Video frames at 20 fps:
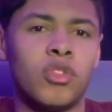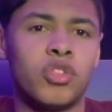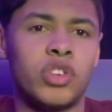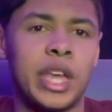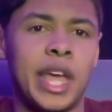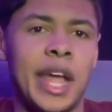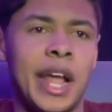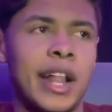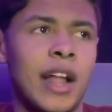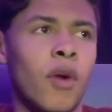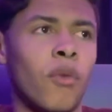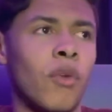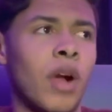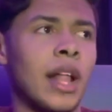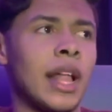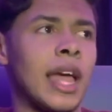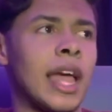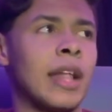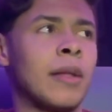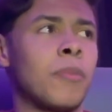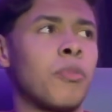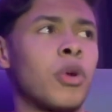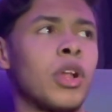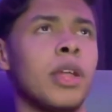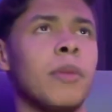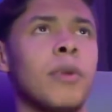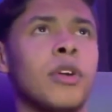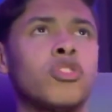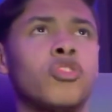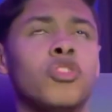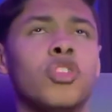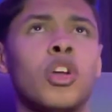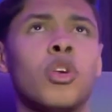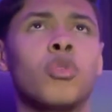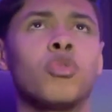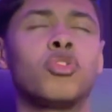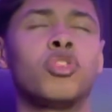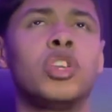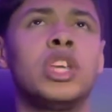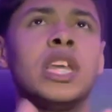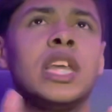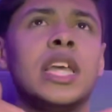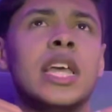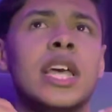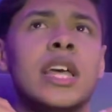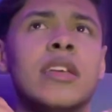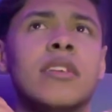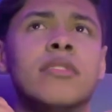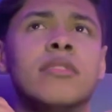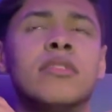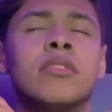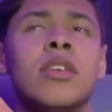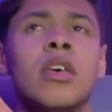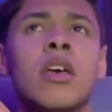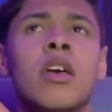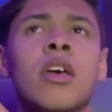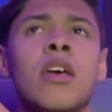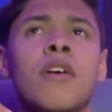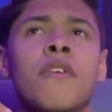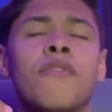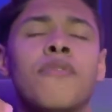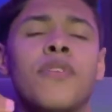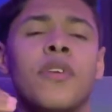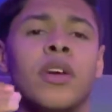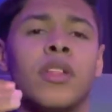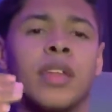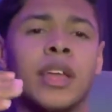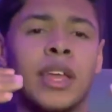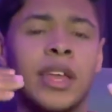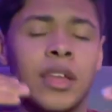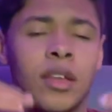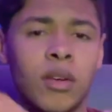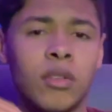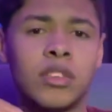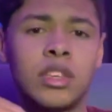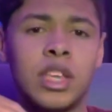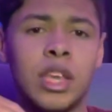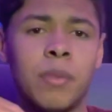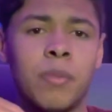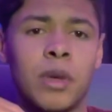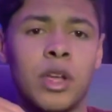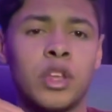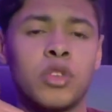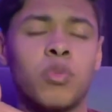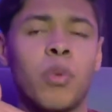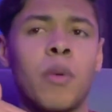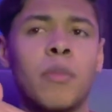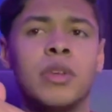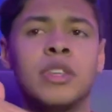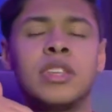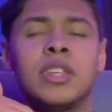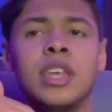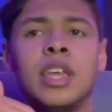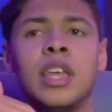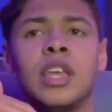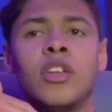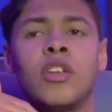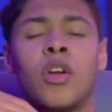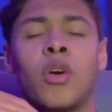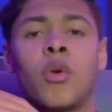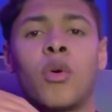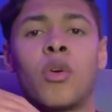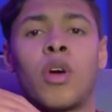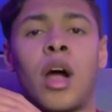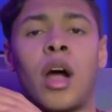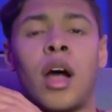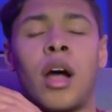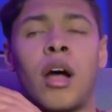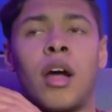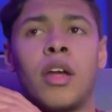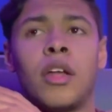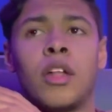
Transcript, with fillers: she can't outrun it, and pretty much, you know, she is feeling guilty, because when we see, you know, uh,